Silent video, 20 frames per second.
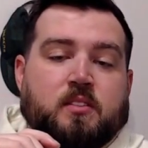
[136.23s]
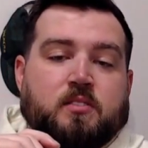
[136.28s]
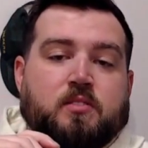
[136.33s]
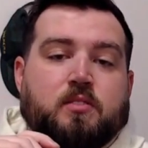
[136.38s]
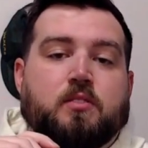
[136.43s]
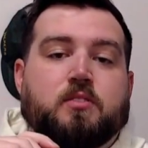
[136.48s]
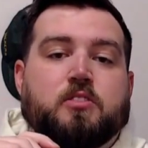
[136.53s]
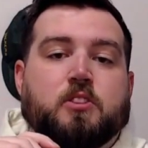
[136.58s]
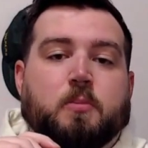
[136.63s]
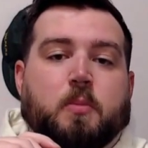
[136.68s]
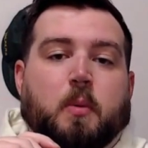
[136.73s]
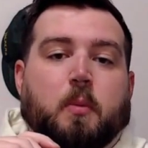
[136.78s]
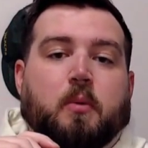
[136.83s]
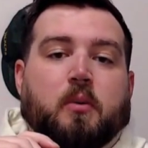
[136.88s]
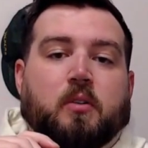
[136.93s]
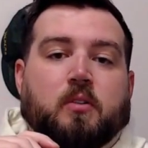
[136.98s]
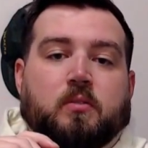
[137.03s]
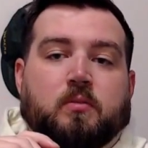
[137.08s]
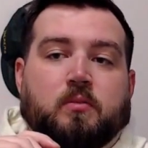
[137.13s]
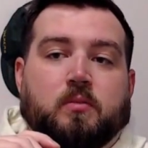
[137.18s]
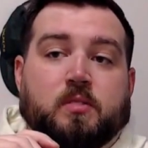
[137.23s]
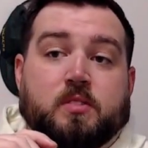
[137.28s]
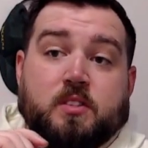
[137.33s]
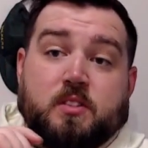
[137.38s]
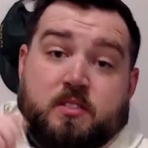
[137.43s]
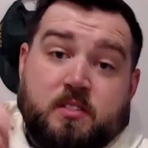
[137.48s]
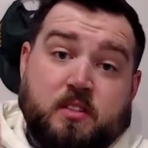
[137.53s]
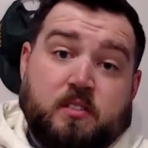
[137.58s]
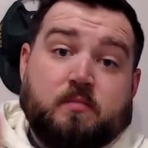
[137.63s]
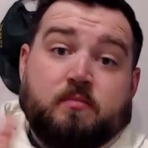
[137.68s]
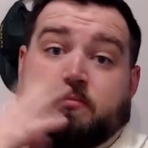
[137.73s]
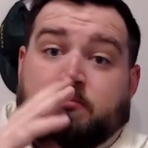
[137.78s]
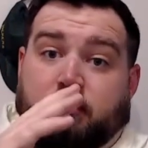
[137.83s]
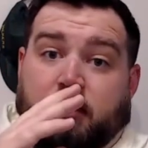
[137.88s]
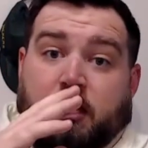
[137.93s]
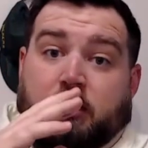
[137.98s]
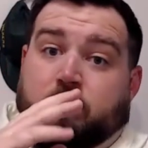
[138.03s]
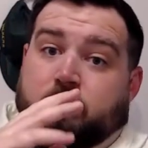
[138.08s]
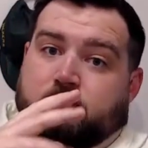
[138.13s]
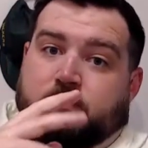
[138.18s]
to the Super Bowl, which is in
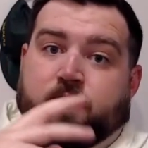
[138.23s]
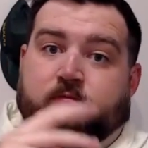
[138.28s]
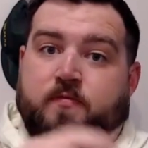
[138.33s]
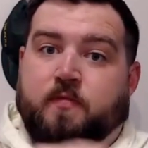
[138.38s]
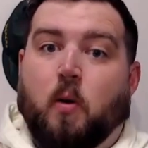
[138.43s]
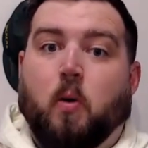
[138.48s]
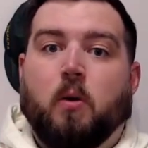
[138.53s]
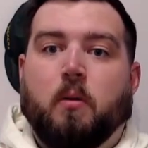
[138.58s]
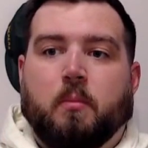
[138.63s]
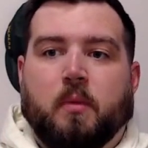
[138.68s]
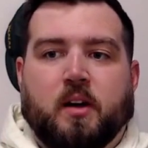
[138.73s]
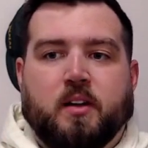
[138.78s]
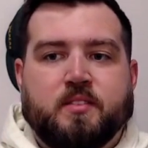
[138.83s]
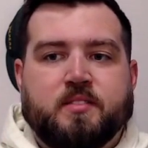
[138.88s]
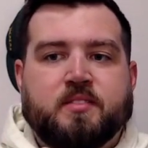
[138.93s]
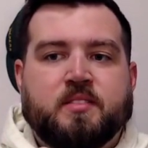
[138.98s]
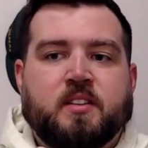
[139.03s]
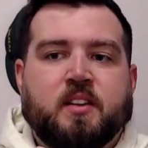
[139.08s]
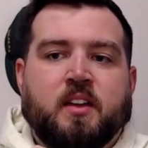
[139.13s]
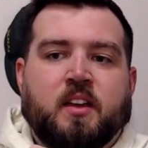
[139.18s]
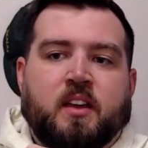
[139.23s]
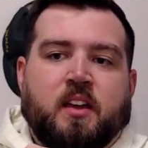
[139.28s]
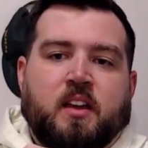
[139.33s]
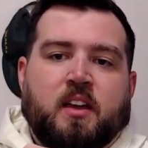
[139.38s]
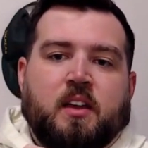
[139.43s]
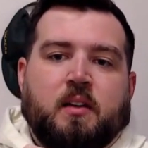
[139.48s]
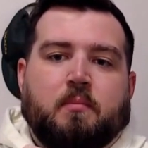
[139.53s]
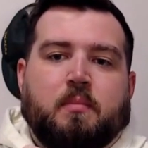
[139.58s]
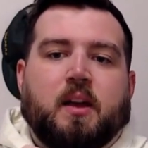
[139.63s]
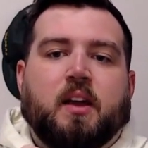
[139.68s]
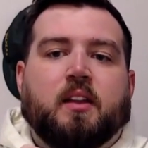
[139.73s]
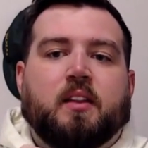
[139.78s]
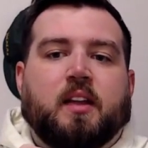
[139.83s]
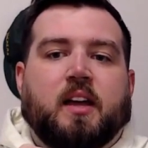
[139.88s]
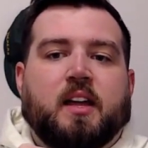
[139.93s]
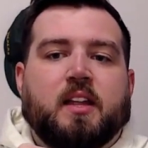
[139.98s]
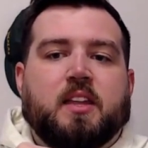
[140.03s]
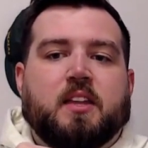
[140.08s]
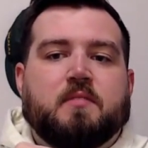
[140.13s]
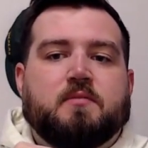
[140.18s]
like 4 months.
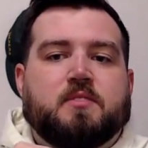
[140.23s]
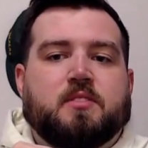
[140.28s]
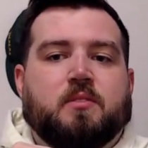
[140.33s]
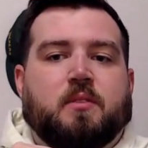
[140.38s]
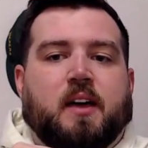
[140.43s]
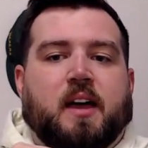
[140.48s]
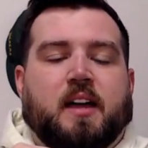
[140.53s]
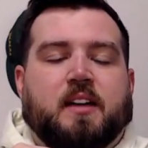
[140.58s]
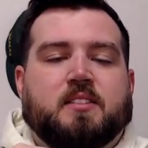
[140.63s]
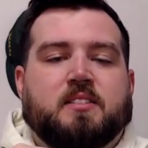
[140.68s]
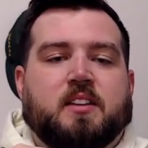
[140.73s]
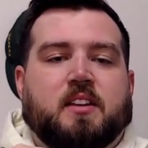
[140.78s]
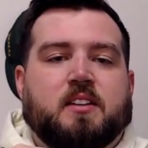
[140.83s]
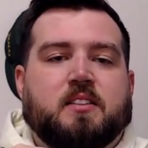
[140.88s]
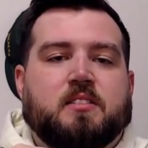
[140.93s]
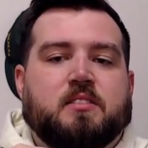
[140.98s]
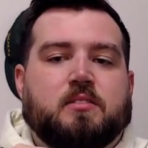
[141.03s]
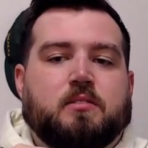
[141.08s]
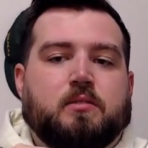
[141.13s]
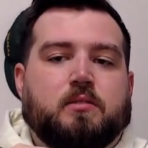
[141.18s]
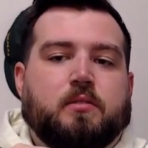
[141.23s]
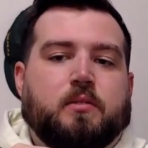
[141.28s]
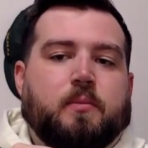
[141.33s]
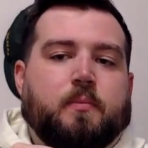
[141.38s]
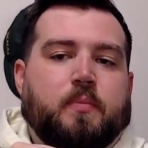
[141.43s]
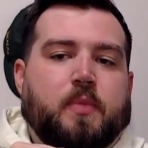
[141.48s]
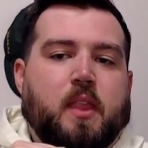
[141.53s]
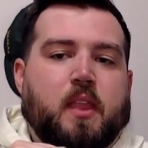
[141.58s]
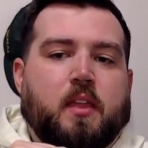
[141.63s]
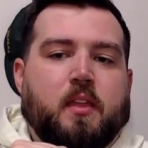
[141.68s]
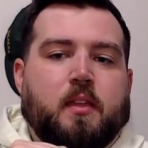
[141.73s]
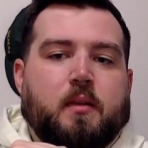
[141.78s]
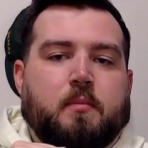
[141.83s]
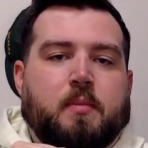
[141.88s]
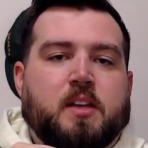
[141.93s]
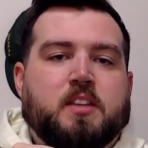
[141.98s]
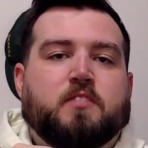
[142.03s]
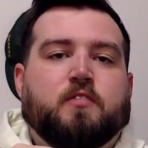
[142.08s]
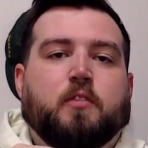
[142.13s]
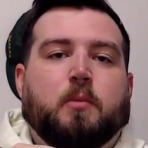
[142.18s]
BetOnline gives you access to the
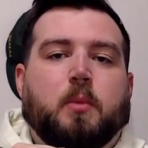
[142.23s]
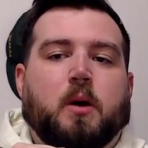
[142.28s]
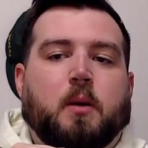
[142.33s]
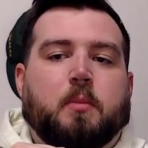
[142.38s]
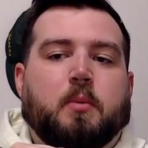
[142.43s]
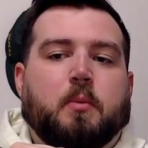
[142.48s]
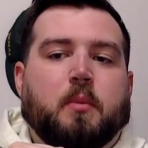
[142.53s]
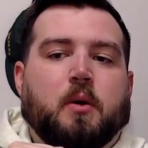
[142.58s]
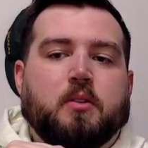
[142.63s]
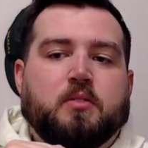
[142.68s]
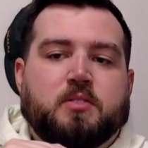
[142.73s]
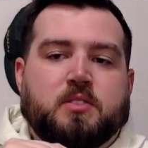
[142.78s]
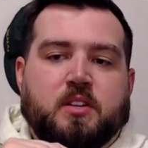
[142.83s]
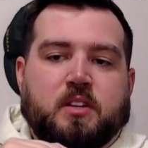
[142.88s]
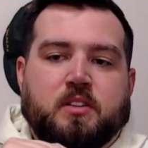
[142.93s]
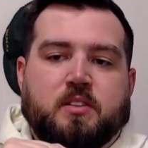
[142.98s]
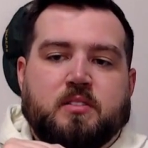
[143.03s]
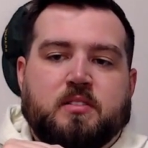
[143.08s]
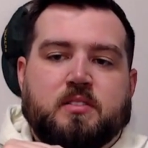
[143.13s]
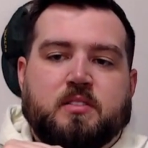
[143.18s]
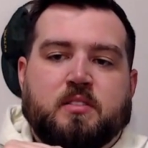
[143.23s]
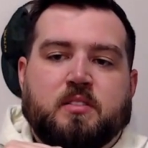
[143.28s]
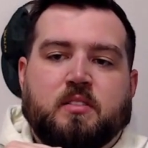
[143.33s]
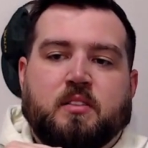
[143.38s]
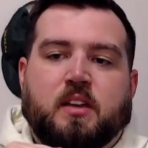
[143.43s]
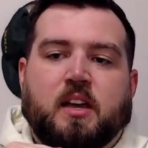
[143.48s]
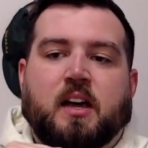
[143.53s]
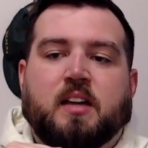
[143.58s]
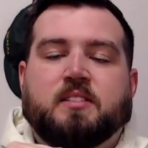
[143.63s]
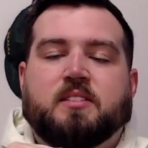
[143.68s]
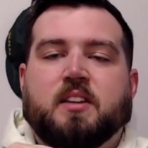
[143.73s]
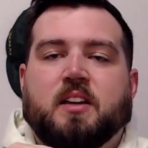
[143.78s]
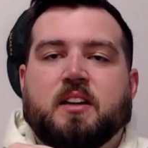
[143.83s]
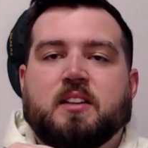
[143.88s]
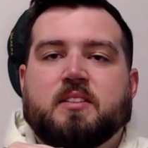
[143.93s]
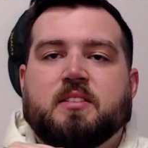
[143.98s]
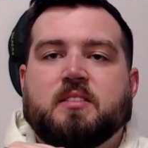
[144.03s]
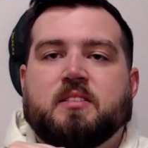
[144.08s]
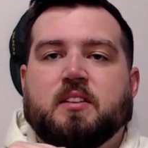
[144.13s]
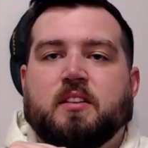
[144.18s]
best football promotions,
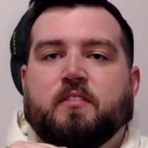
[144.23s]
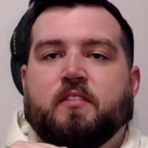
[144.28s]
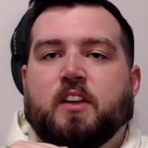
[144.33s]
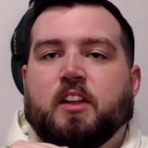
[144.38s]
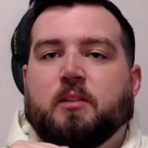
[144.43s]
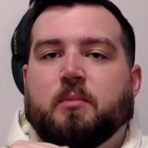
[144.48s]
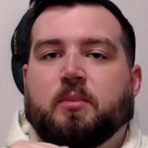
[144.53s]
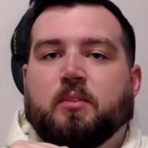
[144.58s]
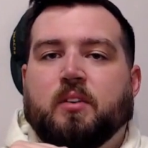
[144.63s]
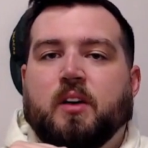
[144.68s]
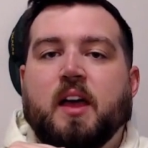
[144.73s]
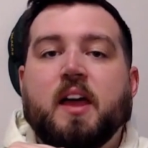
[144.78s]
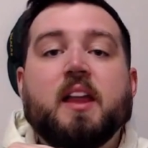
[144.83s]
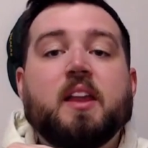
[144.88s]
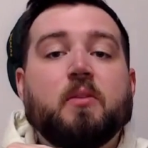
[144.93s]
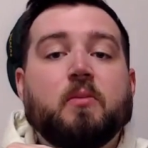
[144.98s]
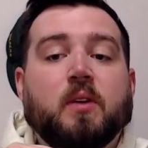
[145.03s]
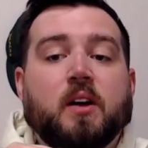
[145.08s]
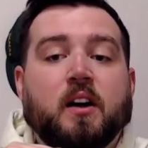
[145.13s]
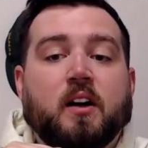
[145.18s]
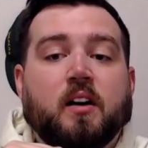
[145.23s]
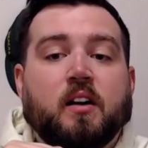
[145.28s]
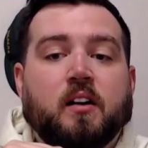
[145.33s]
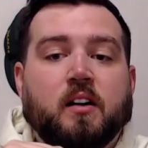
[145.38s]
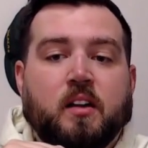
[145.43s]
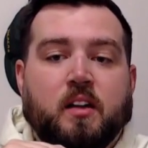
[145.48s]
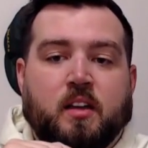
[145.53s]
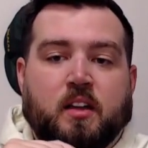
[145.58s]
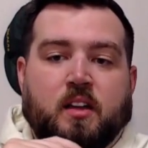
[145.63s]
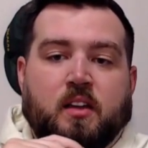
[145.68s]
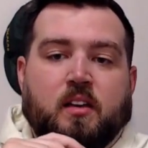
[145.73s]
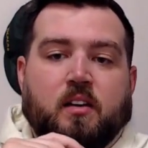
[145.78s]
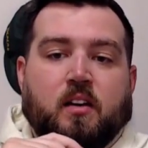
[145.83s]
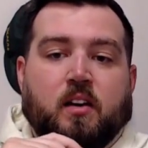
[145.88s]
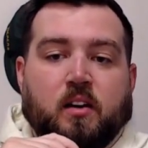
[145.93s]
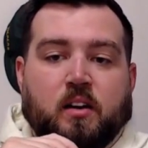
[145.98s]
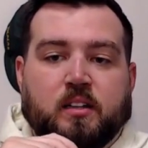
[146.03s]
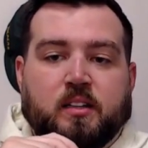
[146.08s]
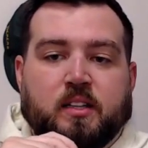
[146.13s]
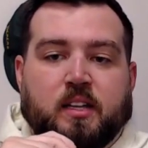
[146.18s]
contests available anywhere
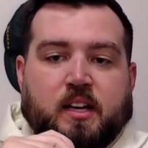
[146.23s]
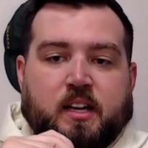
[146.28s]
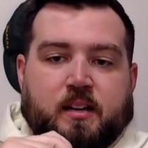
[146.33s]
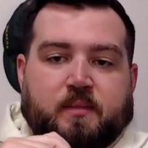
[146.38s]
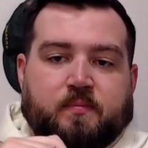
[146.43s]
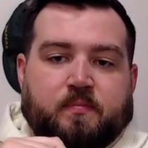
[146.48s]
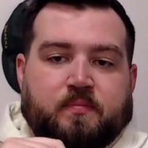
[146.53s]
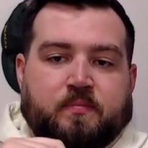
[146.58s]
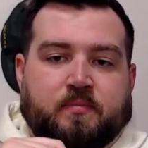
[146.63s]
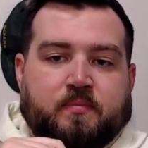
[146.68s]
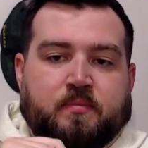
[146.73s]
online.